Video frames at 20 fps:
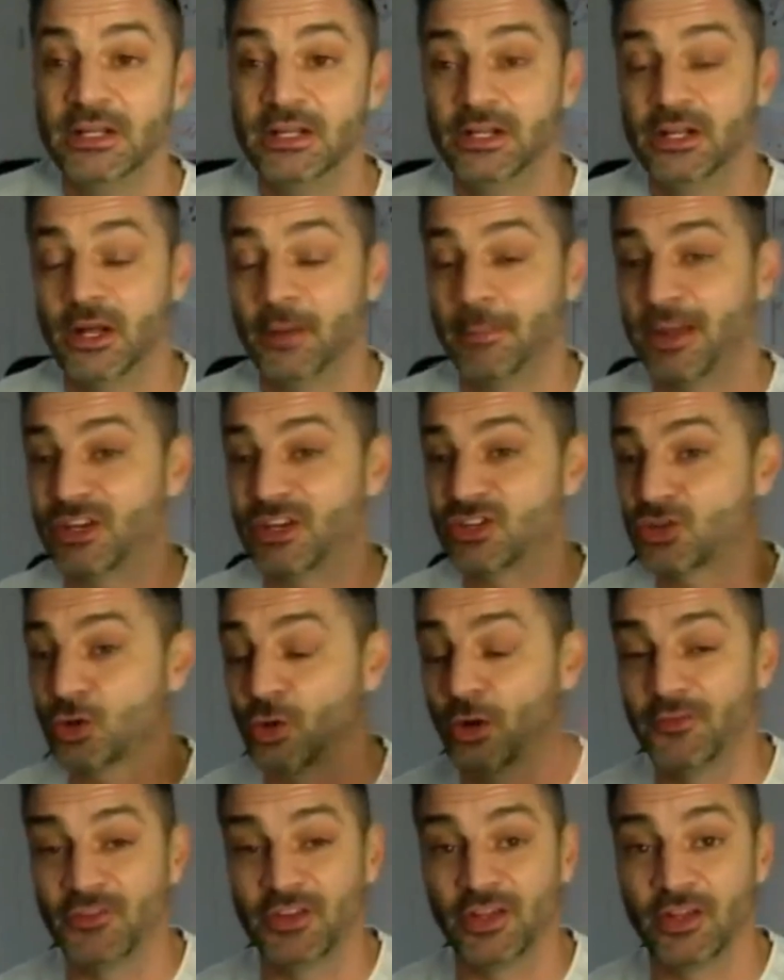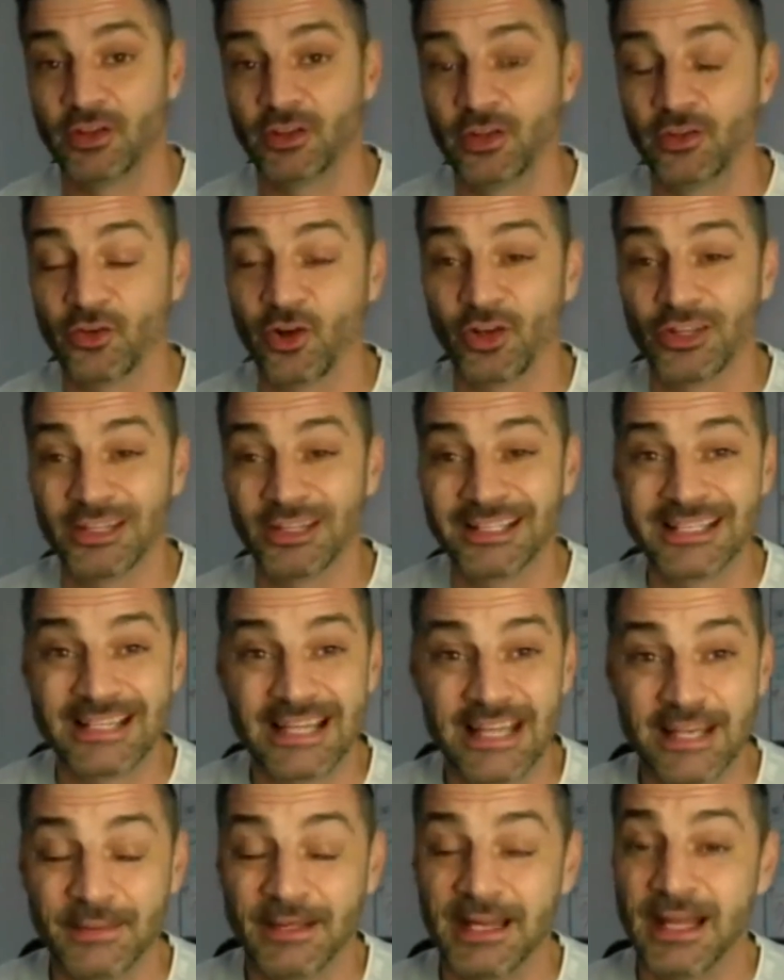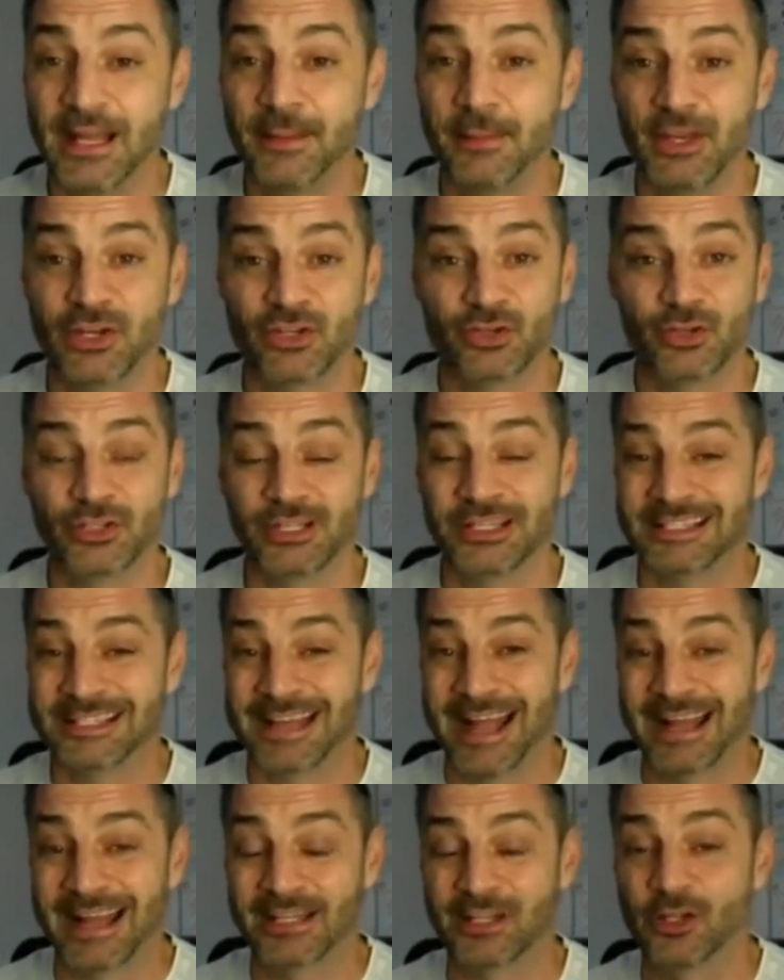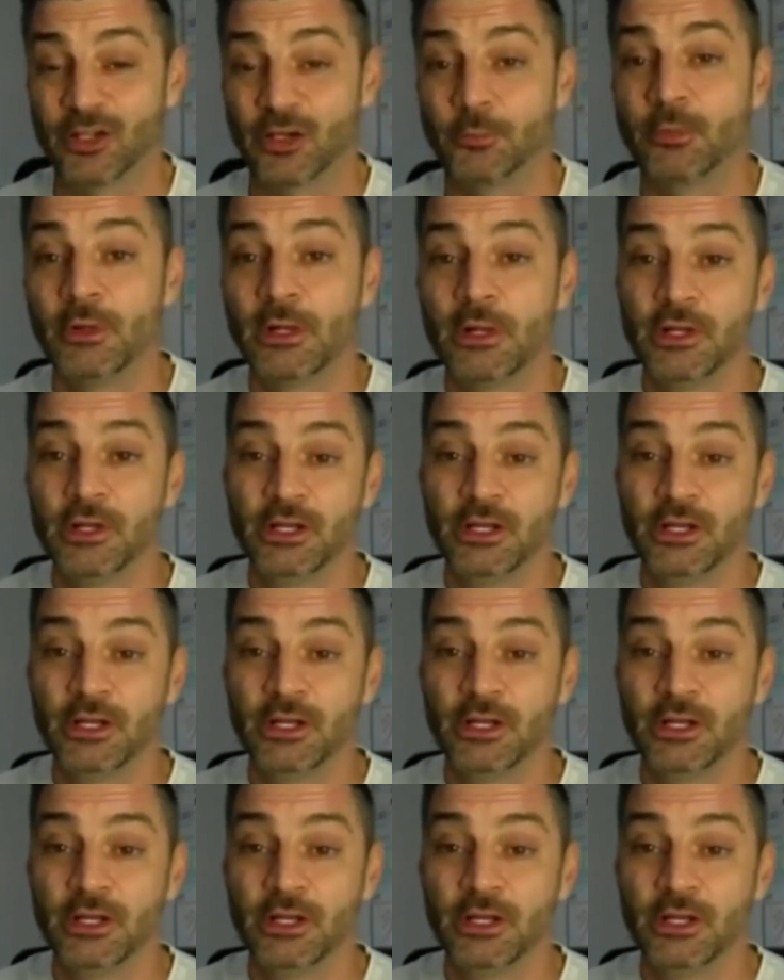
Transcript: You know, make sure if you've got your team in here, make sure you're tagging them.